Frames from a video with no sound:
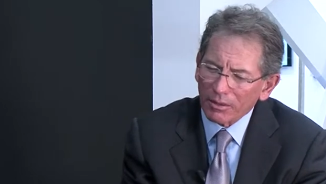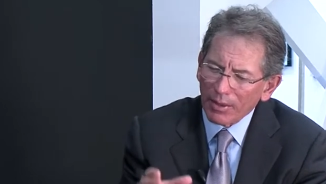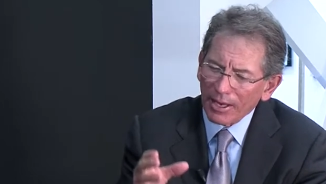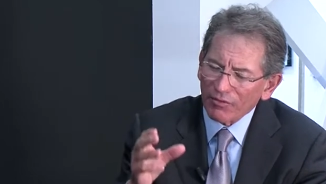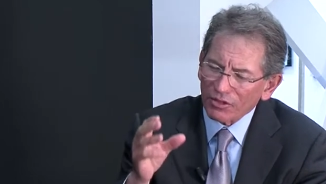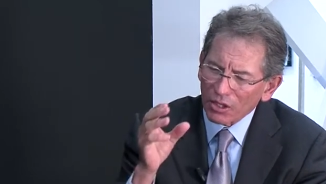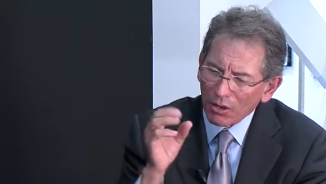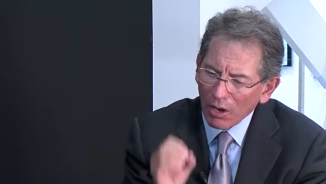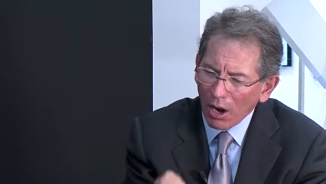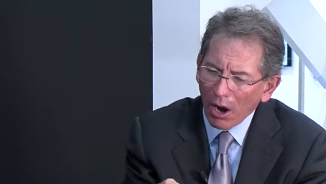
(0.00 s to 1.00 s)
benefits
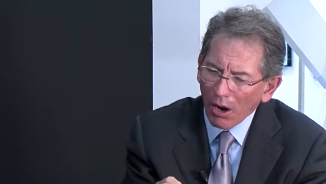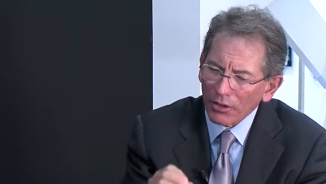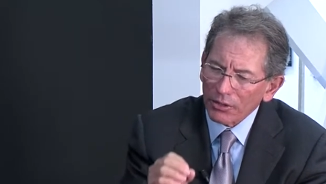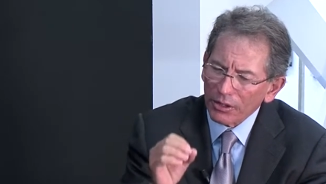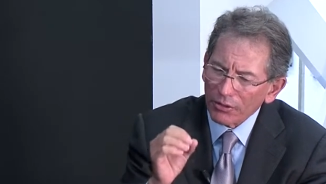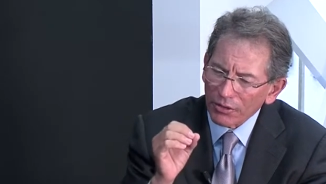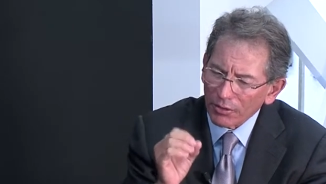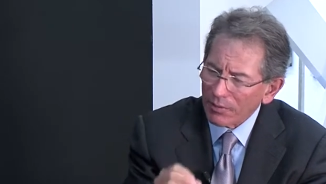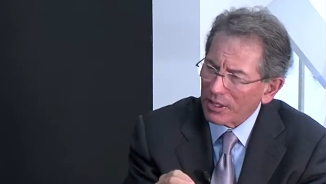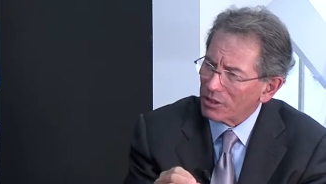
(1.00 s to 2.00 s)
are hard, they're
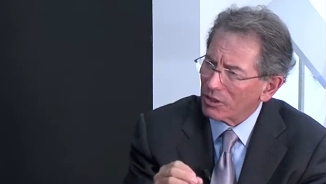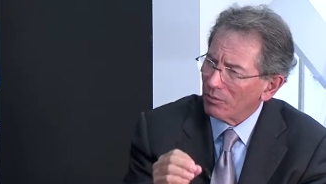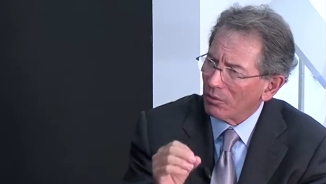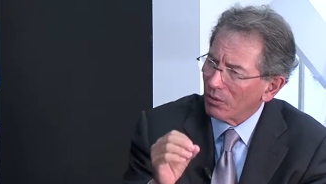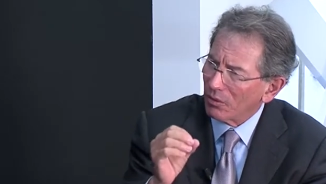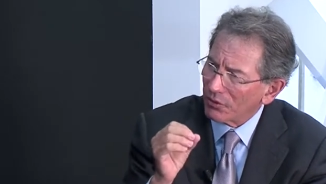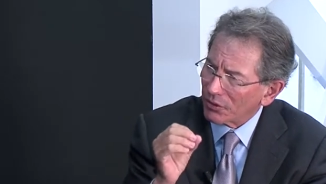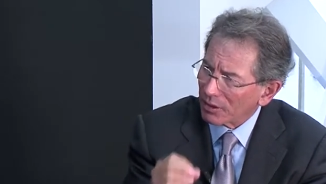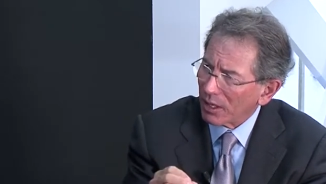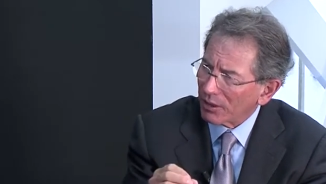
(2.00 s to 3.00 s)
measurable,
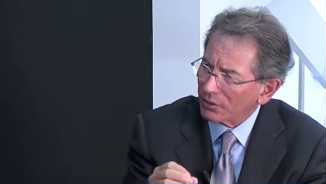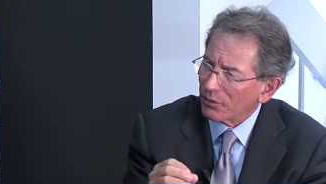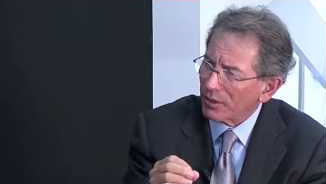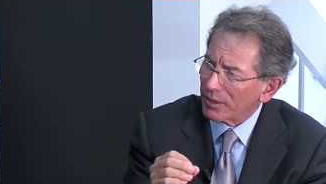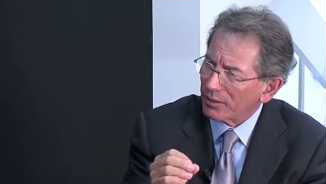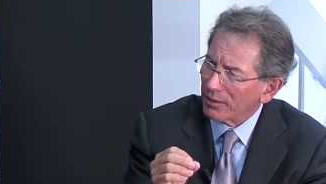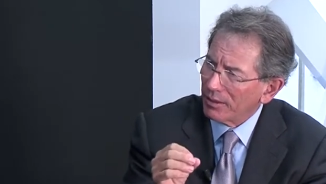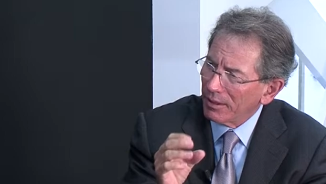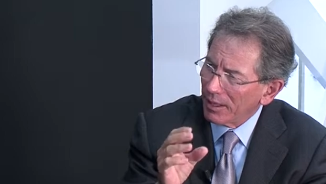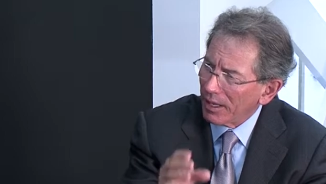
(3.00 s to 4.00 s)
they're concrete,
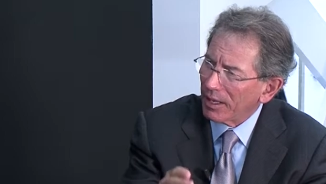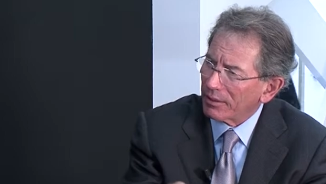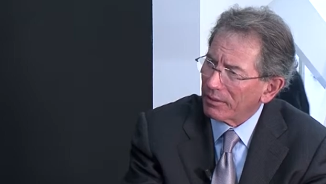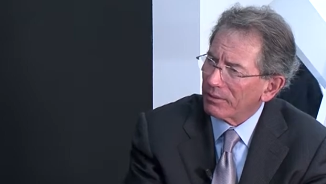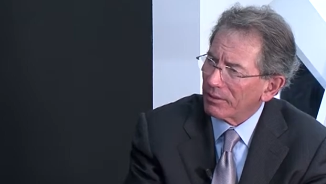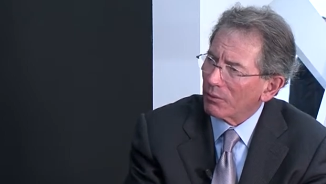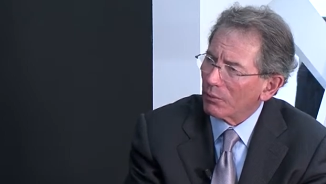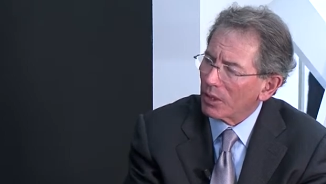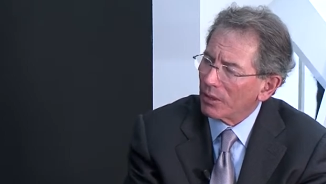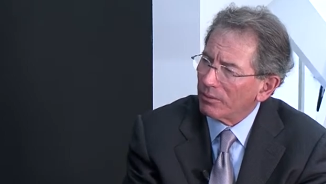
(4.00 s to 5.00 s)
and they're
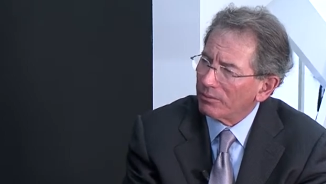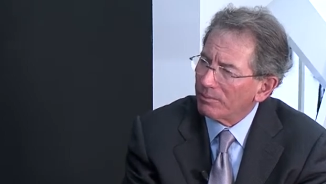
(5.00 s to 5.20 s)
real. And